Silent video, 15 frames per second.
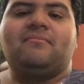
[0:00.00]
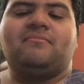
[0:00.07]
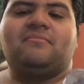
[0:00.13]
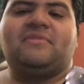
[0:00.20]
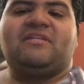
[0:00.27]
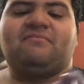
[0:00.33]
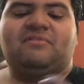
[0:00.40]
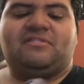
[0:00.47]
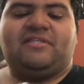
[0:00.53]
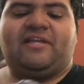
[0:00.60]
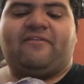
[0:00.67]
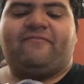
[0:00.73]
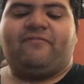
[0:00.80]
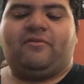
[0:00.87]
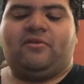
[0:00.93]
that was there
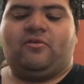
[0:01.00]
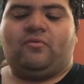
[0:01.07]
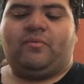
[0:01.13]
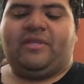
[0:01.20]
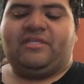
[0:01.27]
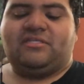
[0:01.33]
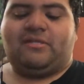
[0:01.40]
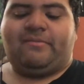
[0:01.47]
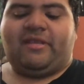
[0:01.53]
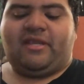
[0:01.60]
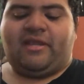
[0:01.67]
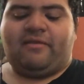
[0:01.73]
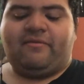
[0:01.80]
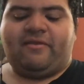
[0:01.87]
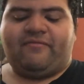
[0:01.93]
for no reason. I mean, I
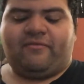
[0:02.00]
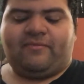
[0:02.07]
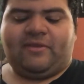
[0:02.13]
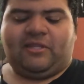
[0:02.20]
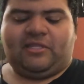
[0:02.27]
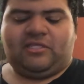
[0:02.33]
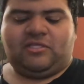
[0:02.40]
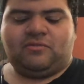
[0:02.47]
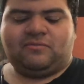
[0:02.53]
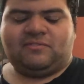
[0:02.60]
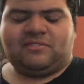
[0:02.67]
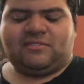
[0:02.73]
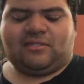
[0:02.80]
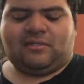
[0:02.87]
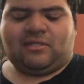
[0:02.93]
never really used
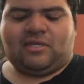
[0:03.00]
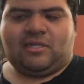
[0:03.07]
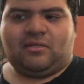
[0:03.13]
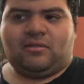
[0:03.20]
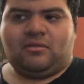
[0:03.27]
this a lot.